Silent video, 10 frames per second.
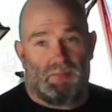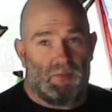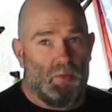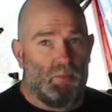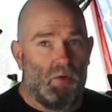
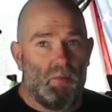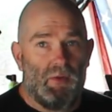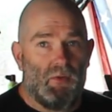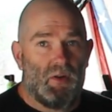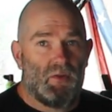It'll probably be
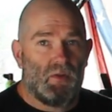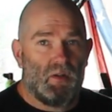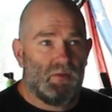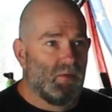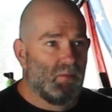fine to
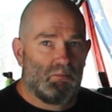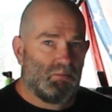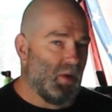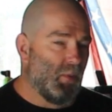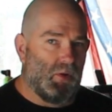drive,
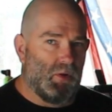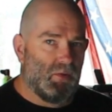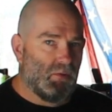but I'm not going